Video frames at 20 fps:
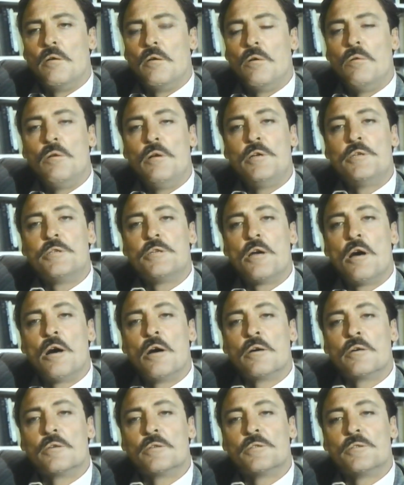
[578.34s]
Only
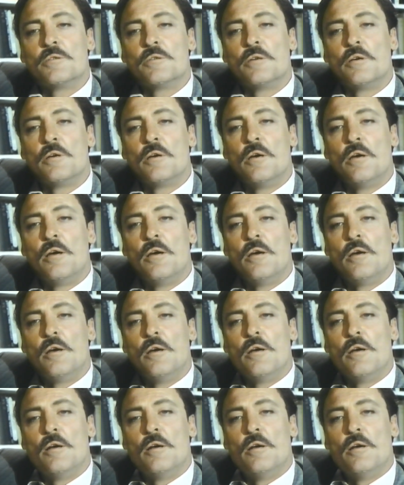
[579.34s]
skunks
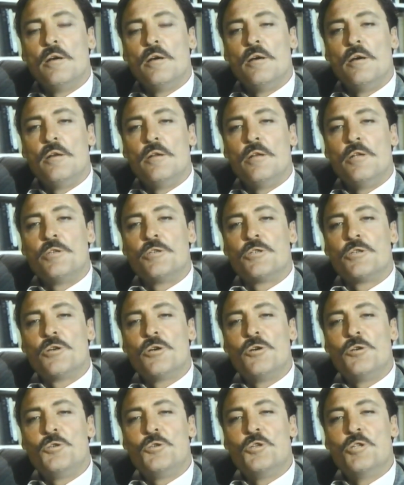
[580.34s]
that
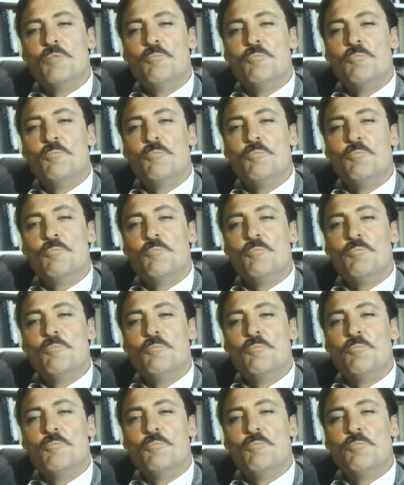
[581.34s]
search